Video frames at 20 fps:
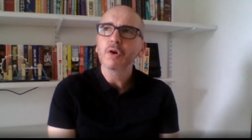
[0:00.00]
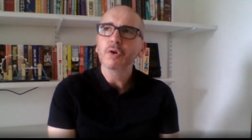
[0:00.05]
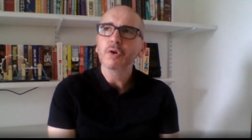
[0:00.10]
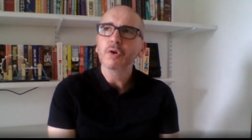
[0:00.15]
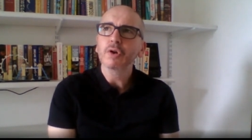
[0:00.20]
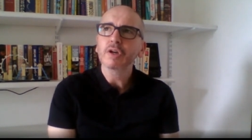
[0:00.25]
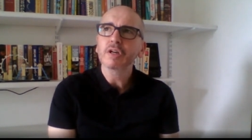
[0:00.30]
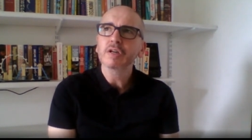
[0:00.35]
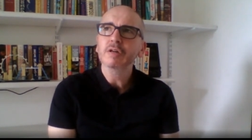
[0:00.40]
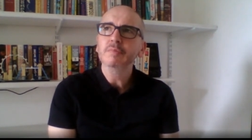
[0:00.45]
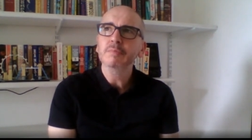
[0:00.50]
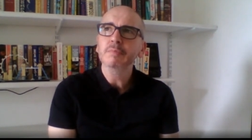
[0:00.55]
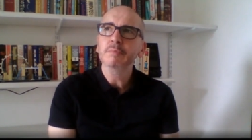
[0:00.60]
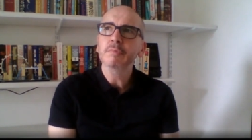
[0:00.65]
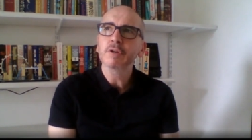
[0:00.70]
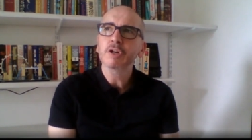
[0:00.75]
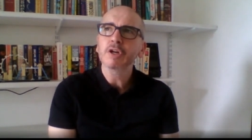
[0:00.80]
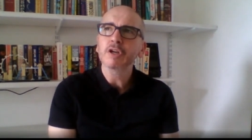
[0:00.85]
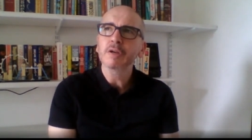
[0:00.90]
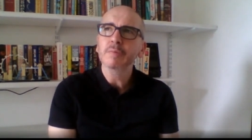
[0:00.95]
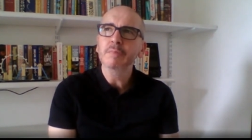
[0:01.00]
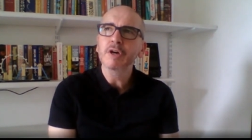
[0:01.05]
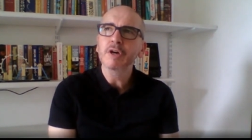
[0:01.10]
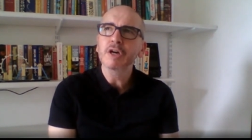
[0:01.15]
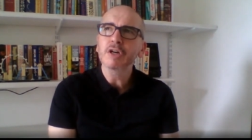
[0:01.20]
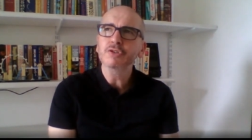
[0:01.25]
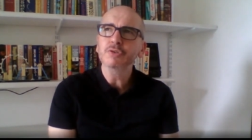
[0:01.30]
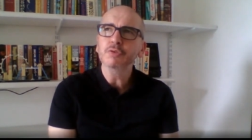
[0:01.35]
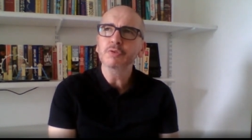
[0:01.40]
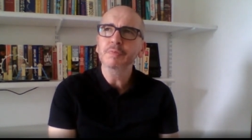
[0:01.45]
on a com-
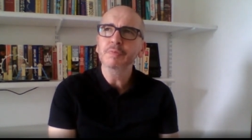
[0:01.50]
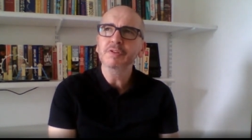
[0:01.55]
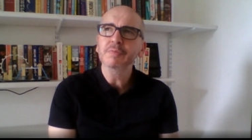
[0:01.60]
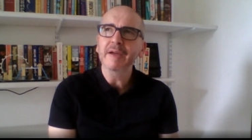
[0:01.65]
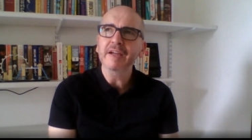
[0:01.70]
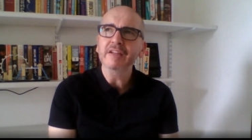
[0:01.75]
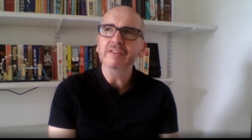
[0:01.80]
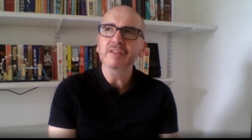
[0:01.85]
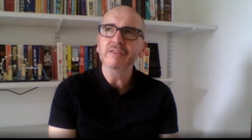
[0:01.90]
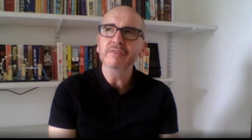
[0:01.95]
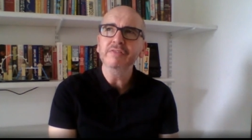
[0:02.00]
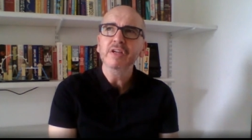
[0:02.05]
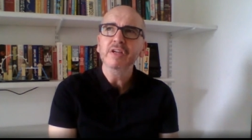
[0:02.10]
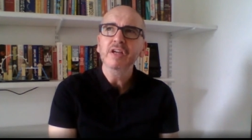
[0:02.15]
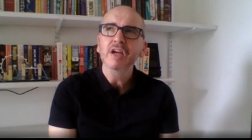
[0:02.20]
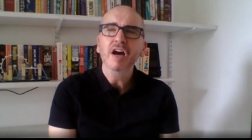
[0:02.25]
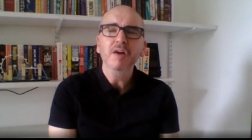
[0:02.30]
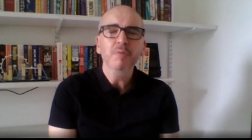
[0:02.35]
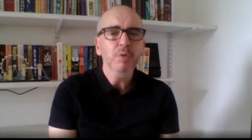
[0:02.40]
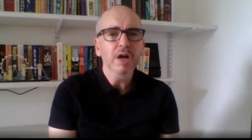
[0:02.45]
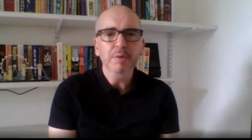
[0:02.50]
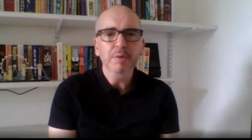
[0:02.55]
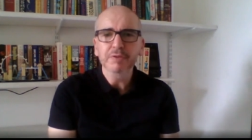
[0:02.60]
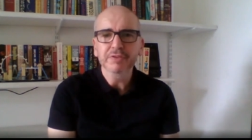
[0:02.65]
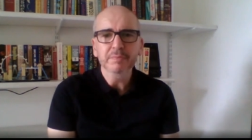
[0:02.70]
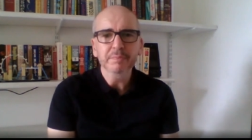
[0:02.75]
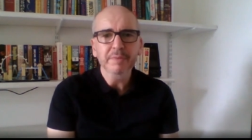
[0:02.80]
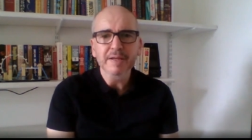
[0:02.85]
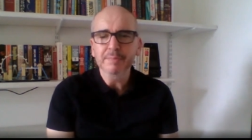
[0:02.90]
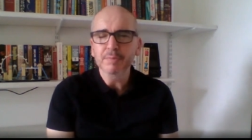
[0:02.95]
commercials perspective, I work
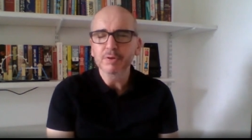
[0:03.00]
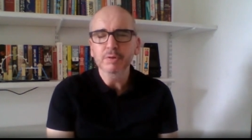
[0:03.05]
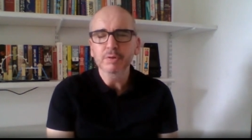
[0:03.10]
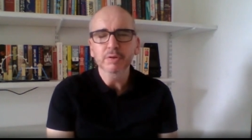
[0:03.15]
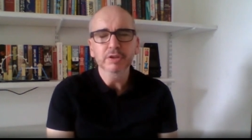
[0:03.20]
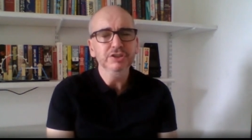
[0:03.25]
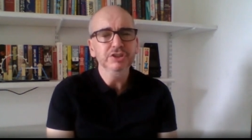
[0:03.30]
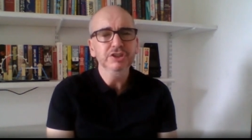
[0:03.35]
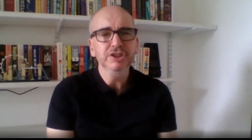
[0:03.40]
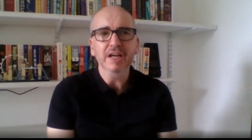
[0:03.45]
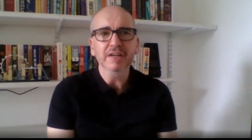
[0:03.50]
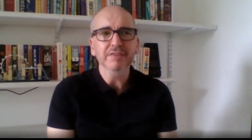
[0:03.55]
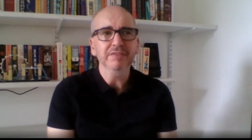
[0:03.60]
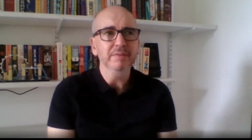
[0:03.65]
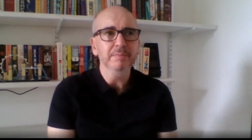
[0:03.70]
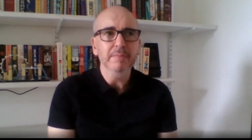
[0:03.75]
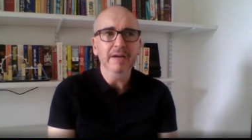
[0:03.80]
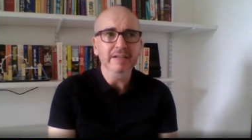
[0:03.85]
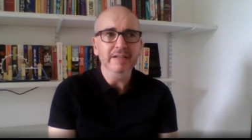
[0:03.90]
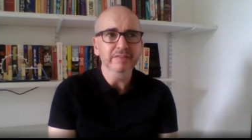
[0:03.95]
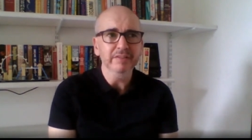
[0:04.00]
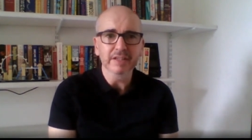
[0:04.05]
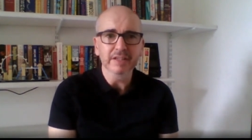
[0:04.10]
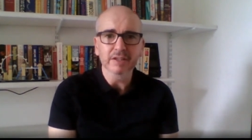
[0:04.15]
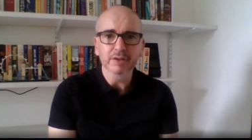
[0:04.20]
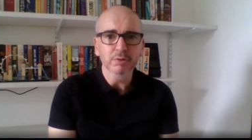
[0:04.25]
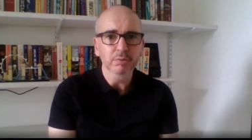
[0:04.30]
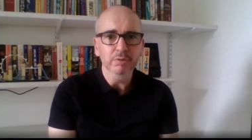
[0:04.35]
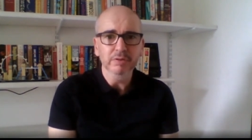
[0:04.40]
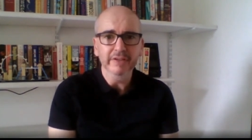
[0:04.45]
with some people who are just amazing
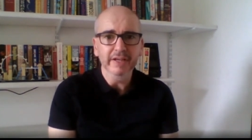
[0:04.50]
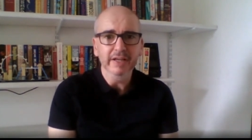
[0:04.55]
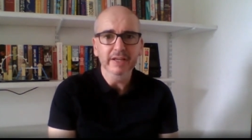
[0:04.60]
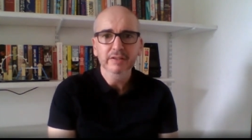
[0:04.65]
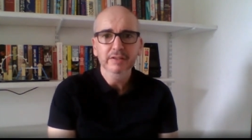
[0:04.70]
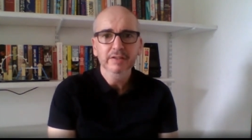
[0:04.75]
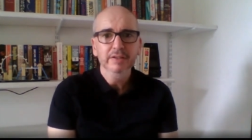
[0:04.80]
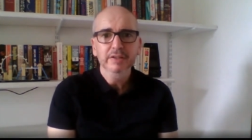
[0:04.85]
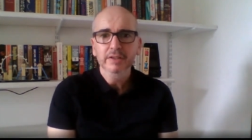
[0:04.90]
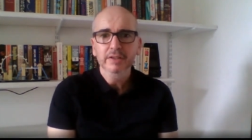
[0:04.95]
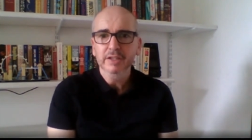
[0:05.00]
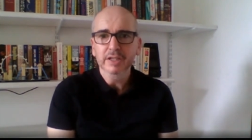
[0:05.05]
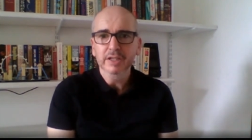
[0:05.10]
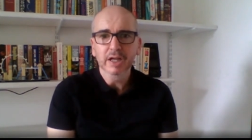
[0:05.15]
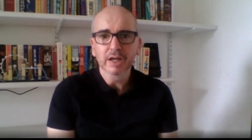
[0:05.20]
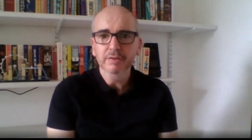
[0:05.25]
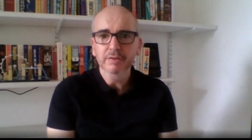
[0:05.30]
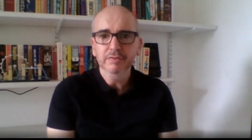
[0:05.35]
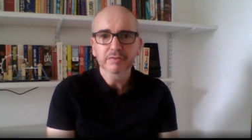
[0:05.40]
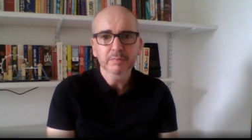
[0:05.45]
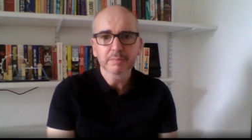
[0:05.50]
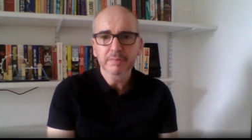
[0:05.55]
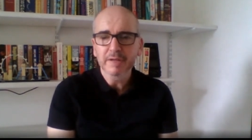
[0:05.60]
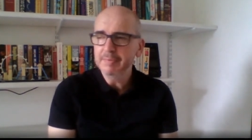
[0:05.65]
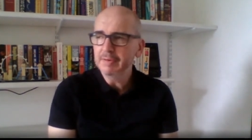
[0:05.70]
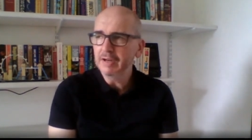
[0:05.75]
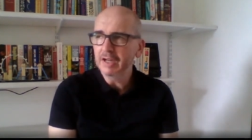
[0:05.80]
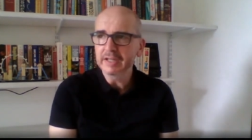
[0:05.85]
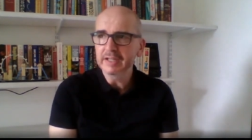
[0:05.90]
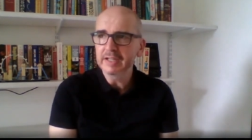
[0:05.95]
at all of it. You know, some
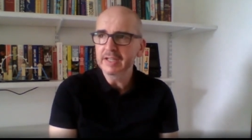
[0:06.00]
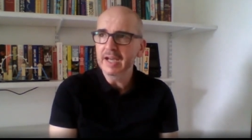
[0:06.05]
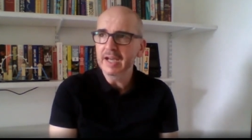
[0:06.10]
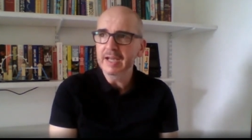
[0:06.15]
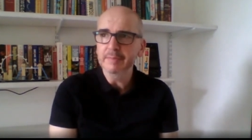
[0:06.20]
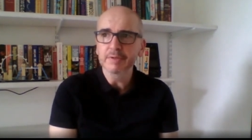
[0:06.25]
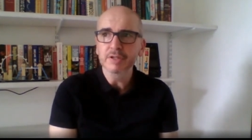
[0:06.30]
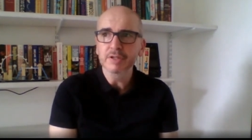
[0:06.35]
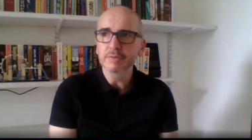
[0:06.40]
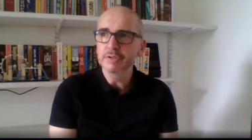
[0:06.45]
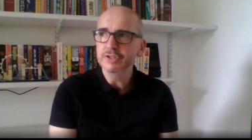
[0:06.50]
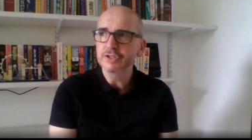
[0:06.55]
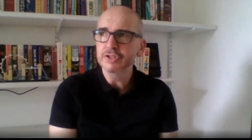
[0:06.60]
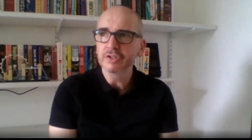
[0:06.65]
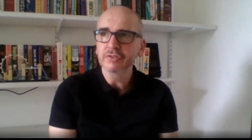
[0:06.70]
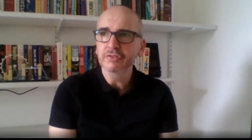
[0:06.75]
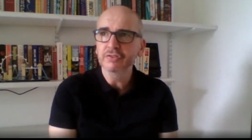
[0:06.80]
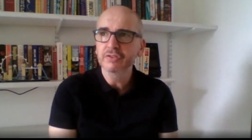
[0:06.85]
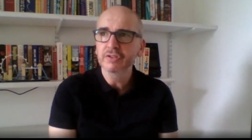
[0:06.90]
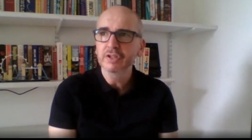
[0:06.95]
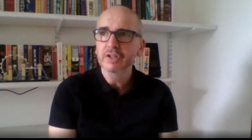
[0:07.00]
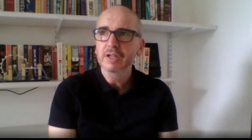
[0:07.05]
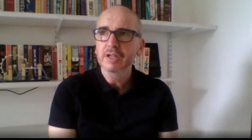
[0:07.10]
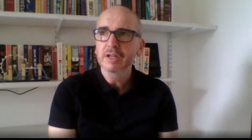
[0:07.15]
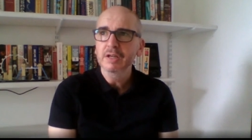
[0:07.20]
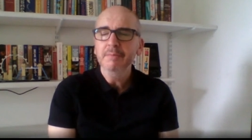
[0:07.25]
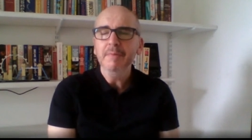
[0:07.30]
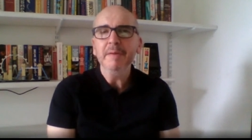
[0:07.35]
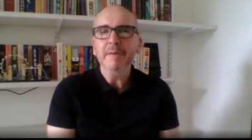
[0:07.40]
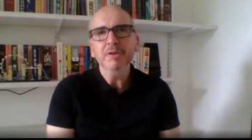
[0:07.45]
people I can name who are just
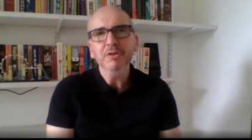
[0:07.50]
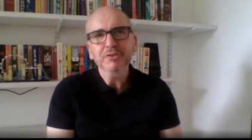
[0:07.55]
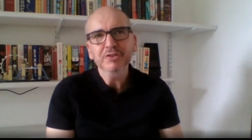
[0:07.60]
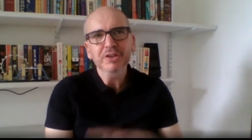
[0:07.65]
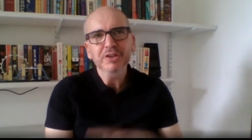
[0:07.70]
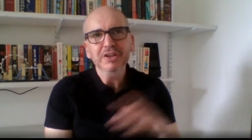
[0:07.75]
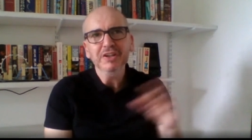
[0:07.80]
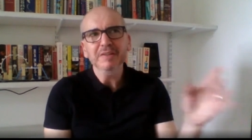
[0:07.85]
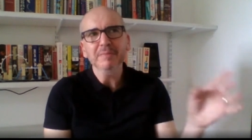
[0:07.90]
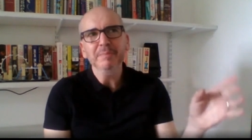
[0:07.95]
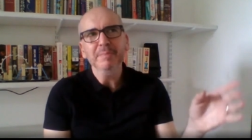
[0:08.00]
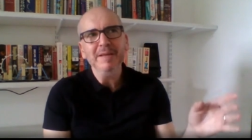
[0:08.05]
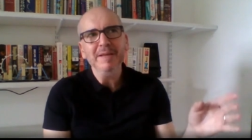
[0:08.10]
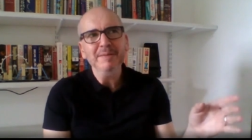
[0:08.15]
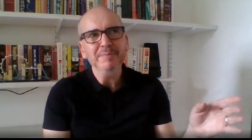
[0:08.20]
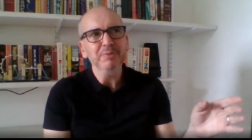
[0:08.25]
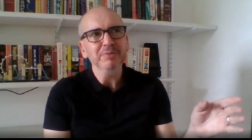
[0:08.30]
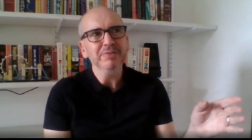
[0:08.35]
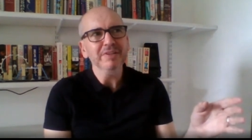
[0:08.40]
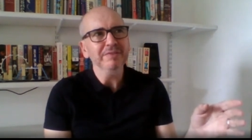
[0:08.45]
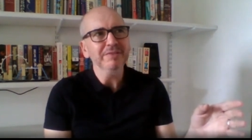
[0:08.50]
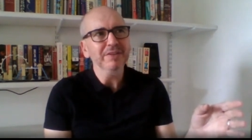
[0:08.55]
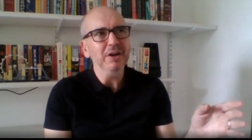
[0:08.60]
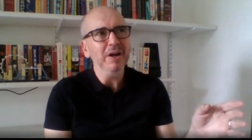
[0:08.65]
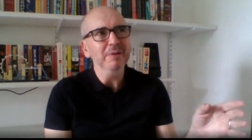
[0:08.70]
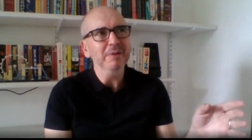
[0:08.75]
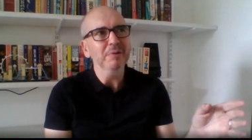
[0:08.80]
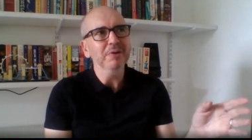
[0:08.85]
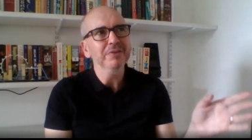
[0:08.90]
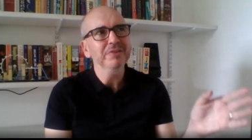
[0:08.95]
maybe not so good at the people stuff that
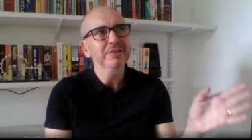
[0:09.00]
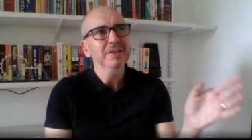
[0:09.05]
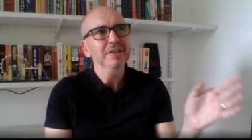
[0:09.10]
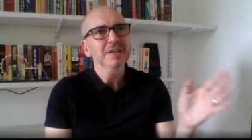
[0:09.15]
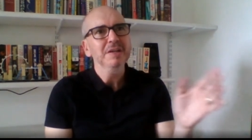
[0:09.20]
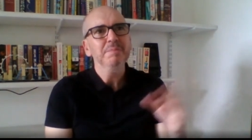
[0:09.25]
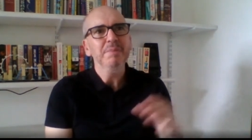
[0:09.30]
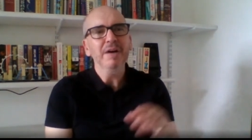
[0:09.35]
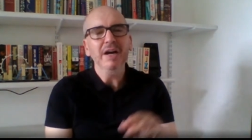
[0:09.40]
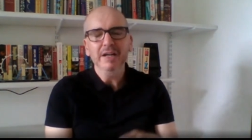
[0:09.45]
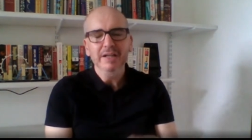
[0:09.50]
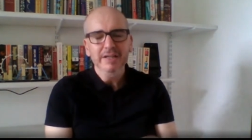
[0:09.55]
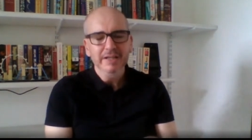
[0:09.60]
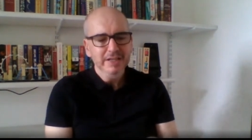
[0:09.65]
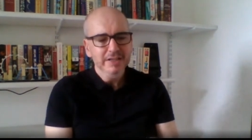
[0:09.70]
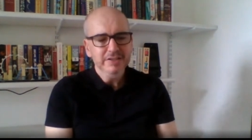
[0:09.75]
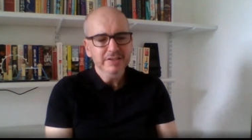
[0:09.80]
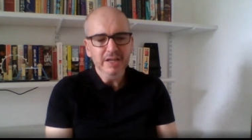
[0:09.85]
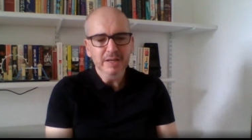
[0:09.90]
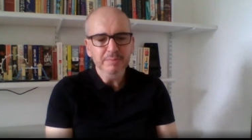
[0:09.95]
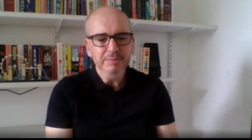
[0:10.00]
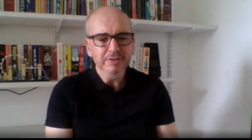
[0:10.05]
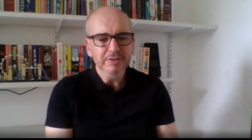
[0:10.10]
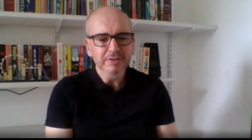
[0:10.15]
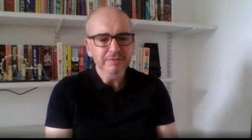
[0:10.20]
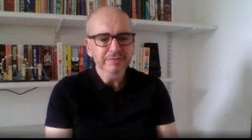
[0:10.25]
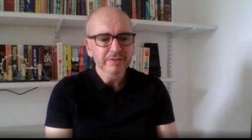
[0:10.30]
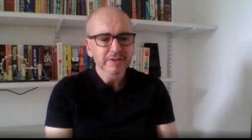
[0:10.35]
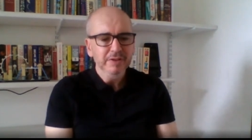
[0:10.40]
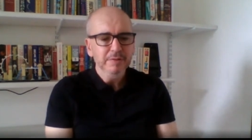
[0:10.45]
I was, but in terms
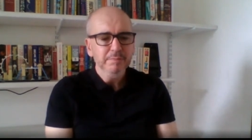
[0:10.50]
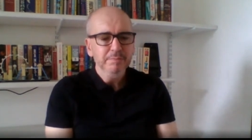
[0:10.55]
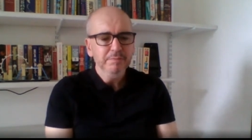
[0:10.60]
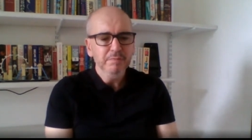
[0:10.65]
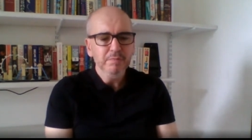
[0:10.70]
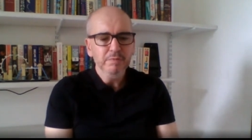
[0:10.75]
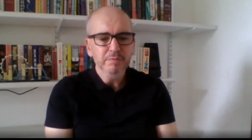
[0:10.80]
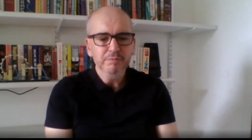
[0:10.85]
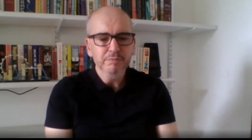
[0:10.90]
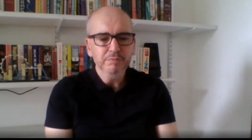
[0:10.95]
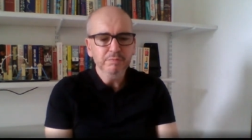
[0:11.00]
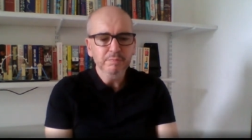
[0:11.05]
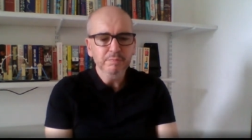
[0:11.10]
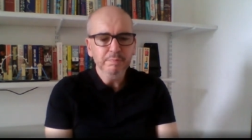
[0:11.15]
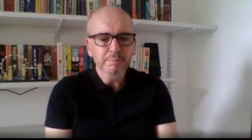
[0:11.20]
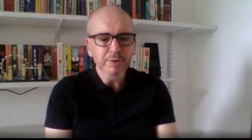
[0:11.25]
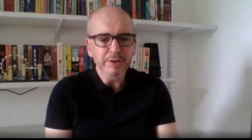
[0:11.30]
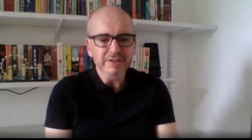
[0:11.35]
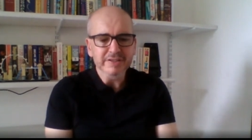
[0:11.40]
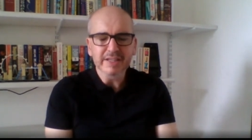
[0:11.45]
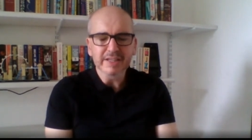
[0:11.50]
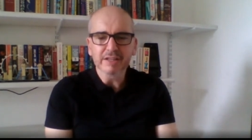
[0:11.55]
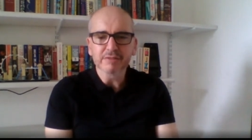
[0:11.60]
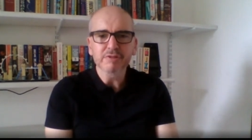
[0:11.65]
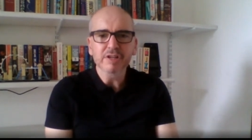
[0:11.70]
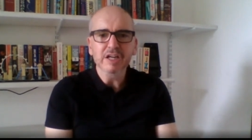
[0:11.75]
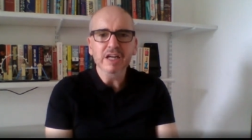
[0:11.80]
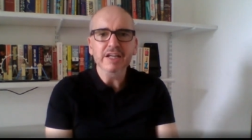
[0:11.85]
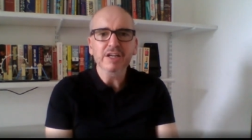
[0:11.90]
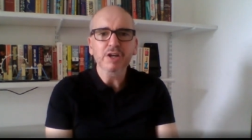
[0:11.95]
of putting together
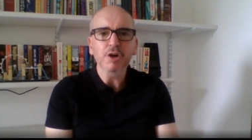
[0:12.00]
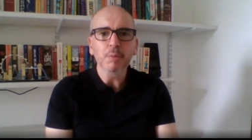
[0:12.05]
really